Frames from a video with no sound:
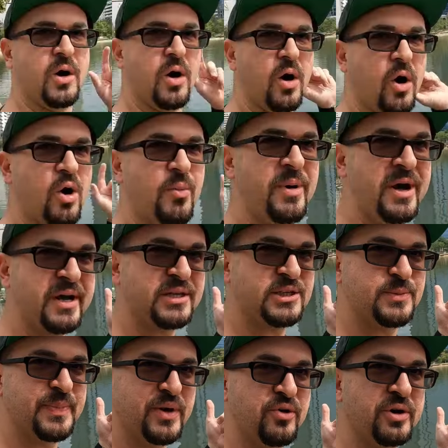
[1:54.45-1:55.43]
All my
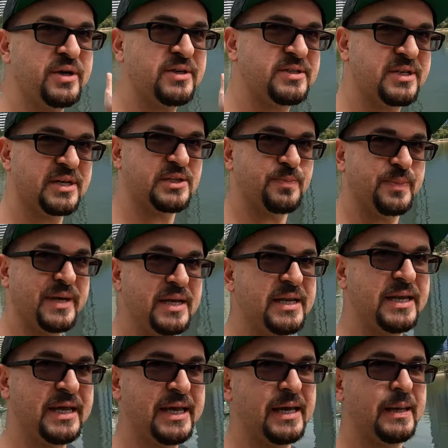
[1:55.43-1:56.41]
experience has
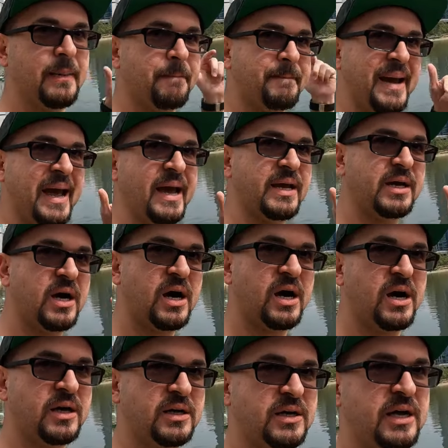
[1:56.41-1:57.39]
been in
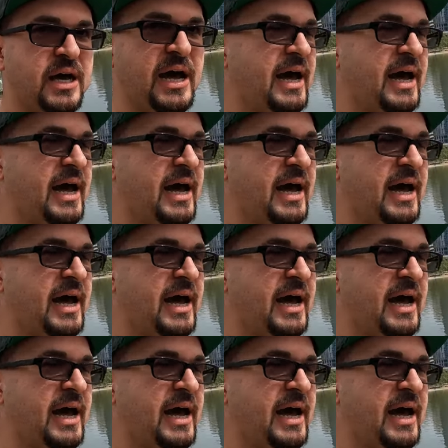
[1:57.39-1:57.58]
Bangkok.